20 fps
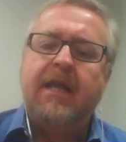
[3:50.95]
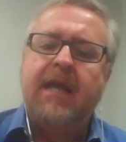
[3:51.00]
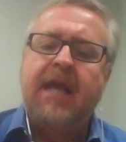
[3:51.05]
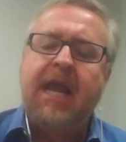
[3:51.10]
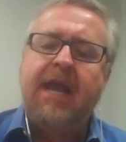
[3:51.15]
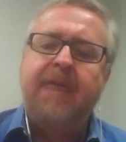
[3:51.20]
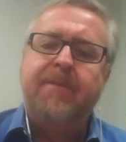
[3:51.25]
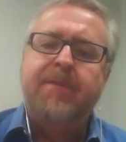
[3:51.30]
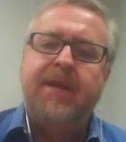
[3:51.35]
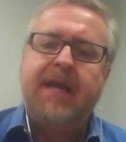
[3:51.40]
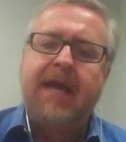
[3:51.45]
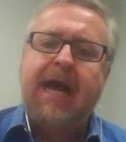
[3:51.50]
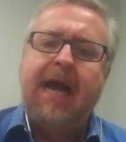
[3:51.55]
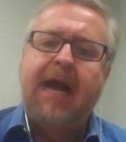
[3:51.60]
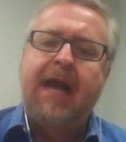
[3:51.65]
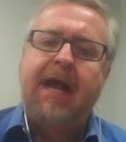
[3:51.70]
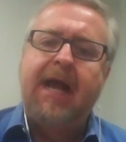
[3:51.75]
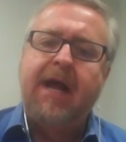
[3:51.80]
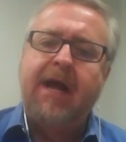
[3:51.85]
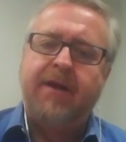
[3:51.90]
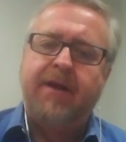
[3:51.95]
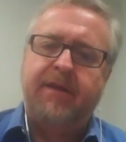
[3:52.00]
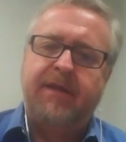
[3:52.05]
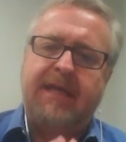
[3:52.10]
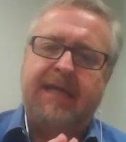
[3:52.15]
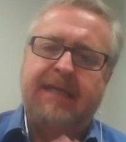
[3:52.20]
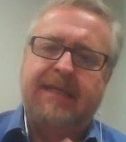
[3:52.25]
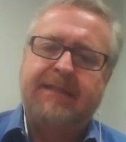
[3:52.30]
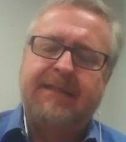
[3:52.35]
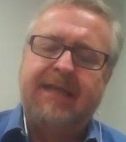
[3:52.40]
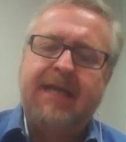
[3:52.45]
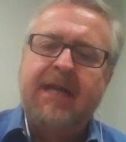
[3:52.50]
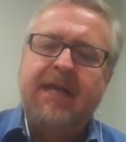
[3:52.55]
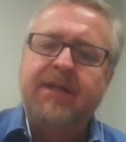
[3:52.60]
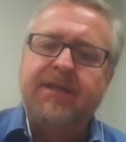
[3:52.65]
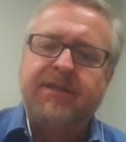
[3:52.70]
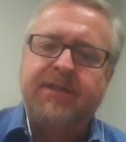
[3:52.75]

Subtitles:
KPI out of the antenna